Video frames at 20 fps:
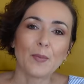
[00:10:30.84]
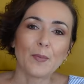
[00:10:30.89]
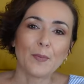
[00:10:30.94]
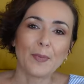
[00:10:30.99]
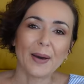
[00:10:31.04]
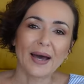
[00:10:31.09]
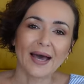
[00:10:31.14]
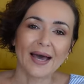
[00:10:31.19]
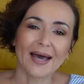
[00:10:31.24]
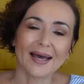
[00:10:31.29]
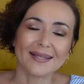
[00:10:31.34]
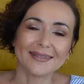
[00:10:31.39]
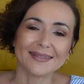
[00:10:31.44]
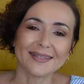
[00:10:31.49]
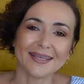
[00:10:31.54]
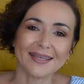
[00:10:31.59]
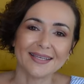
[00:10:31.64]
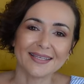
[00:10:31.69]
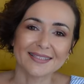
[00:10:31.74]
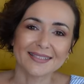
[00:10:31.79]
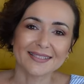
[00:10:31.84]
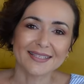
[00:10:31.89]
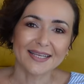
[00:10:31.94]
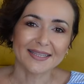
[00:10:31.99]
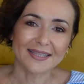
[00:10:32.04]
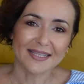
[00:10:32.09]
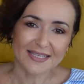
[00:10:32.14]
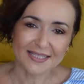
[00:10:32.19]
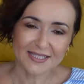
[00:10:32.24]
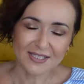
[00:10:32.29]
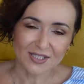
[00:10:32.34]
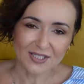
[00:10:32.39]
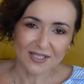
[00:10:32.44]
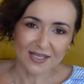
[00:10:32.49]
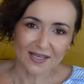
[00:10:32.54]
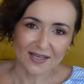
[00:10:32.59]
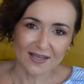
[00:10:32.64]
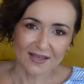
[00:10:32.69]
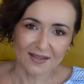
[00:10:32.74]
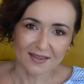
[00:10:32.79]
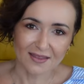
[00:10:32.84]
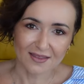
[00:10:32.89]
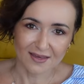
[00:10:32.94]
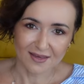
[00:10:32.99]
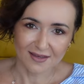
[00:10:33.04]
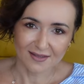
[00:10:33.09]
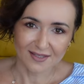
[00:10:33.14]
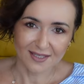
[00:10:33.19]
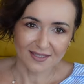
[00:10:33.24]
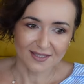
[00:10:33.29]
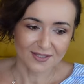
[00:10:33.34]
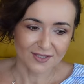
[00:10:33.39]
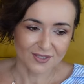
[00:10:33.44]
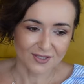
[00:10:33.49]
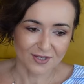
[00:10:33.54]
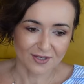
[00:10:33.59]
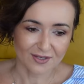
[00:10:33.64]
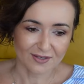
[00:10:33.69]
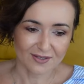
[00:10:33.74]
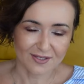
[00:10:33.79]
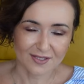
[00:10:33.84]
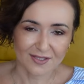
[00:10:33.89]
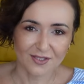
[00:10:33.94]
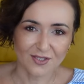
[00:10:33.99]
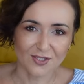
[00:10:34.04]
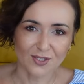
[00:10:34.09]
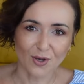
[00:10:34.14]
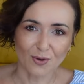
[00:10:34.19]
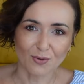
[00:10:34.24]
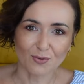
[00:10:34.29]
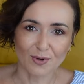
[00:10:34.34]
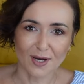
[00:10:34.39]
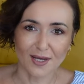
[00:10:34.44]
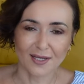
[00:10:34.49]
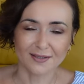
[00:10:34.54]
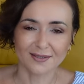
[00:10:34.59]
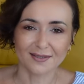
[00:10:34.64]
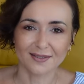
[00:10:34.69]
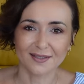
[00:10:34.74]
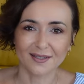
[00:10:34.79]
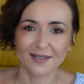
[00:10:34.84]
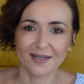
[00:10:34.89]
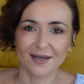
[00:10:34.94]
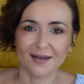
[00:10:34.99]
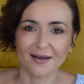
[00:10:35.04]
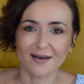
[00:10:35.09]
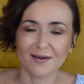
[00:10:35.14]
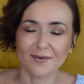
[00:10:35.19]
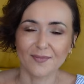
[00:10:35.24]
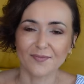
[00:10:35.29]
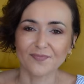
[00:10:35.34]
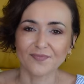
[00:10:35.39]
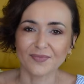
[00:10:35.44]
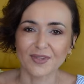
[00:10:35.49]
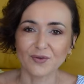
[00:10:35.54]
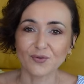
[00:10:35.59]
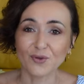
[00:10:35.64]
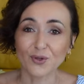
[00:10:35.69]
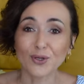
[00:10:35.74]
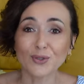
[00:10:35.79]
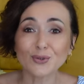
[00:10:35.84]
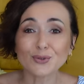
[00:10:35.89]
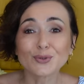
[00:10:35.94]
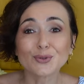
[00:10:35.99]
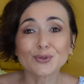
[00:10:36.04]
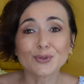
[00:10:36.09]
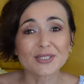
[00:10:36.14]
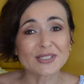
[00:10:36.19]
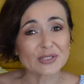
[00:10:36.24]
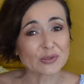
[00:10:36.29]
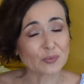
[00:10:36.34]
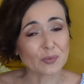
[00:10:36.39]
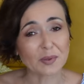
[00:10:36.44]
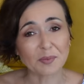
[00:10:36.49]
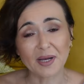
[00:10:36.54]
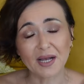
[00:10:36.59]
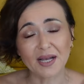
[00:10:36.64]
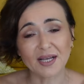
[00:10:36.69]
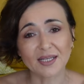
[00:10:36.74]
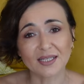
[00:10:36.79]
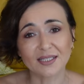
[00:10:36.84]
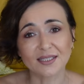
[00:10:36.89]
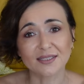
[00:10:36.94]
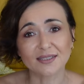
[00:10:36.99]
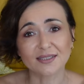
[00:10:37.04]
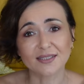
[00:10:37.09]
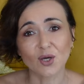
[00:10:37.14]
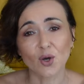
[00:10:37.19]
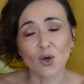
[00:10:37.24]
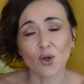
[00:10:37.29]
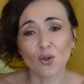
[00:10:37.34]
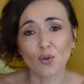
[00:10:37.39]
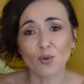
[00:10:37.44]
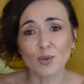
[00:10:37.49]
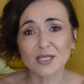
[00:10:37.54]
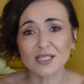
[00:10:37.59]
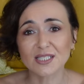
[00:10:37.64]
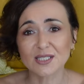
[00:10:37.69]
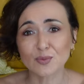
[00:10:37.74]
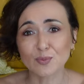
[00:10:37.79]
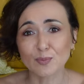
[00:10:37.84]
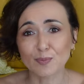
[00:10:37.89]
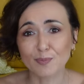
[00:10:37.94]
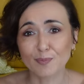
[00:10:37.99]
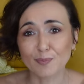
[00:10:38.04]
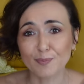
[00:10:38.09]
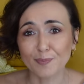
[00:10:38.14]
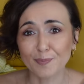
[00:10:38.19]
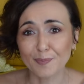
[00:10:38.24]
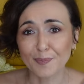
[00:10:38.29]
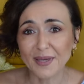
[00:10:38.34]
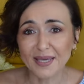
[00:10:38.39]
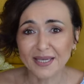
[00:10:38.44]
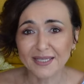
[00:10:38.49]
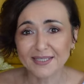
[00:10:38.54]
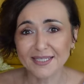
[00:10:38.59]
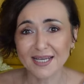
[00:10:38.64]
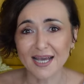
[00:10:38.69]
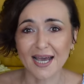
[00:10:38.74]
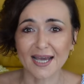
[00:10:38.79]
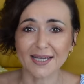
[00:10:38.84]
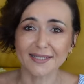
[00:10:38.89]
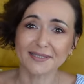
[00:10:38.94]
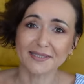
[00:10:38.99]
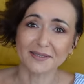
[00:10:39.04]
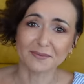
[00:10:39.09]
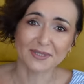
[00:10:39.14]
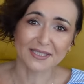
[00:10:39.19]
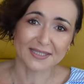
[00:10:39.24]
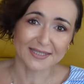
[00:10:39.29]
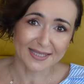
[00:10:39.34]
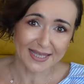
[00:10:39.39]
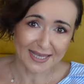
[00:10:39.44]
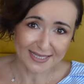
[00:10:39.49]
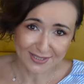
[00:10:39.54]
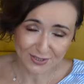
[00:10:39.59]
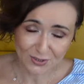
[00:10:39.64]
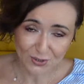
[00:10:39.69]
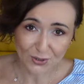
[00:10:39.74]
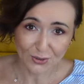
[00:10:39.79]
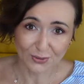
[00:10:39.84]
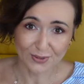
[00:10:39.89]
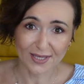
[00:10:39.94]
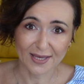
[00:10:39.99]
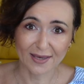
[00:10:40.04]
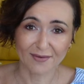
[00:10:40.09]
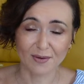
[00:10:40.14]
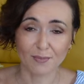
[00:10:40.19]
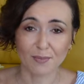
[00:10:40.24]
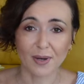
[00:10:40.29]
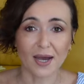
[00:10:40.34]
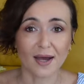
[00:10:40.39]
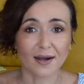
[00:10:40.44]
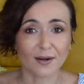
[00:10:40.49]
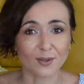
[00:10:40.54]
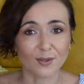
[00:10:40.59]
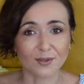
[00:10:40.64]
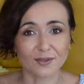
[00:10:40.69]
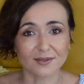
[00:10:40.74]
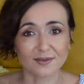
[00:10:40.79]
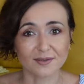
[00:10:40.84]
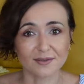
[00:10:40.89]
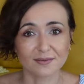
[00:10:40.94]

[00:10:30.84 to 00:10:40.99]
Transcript: but he said this uh, thing that it's so right. Um, if you go to a supermarket, always pick the item that does not have a barcode.